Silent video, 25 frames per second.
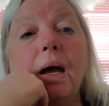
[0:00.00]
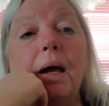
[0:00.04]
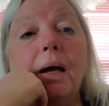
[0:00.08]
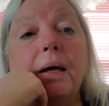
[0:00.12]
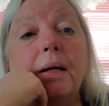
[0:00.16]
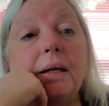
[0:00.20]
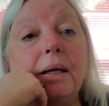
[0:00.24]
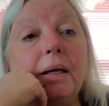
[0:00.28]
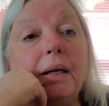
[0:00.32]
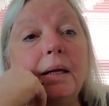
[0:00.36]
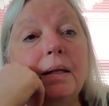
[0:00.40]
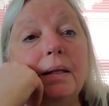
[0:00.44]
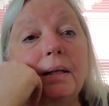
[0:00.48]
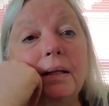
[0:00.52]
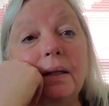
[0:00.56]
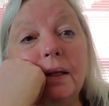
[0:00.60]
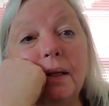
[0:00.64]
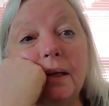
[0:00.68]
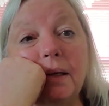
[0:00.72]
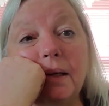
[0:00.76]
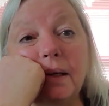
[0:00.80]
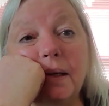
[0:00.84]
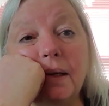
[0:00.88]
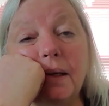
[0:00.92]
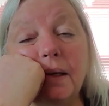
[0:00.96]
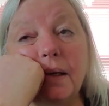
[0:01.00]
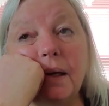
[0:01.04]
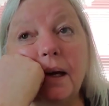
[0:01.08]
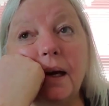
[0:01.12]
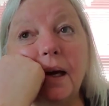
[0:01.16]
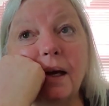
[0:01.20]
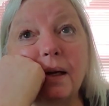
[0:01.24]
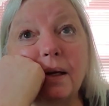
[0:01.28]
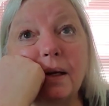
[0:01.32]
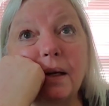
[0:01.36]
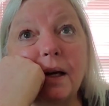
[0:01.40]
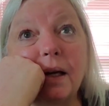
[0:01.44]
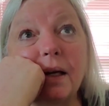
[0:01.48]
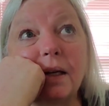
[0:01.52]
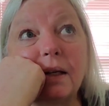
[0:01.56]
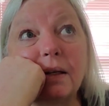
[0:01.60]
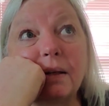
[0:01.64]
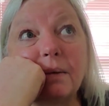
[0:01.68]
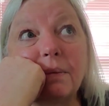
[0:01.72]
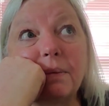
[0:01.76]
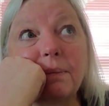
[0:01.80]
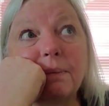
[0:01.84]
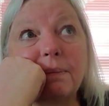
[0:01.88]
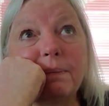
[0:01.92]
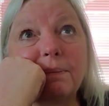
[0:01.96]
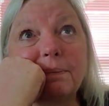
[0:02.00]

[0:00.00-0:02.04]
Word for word: and in I I